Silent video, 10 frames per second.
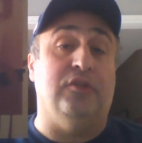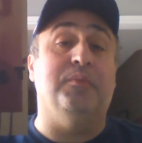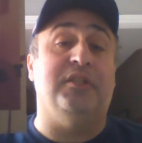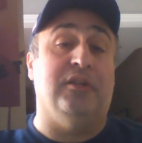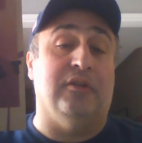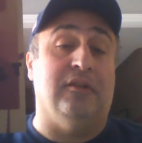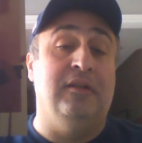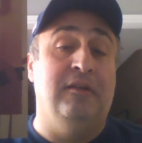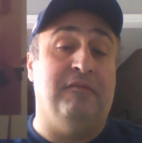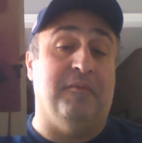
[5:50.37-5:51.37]
new material
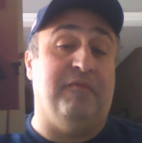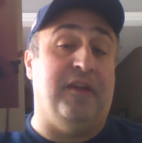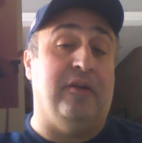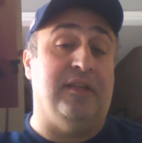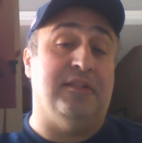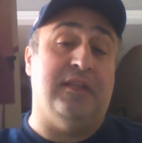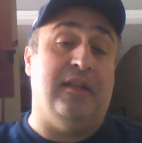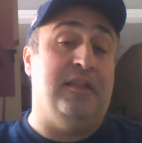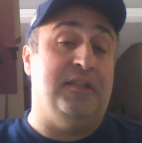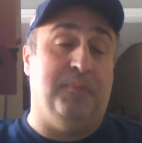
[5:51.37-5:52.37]
from Fairy
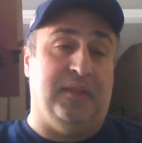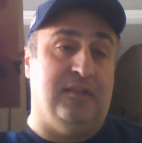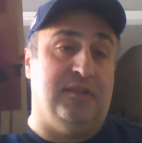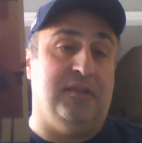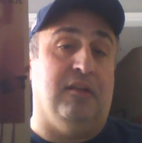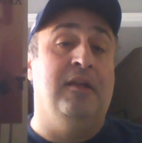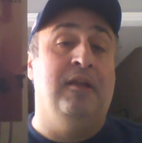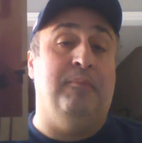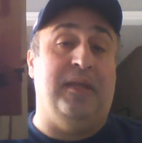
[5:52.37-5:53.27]
instead of this, but still,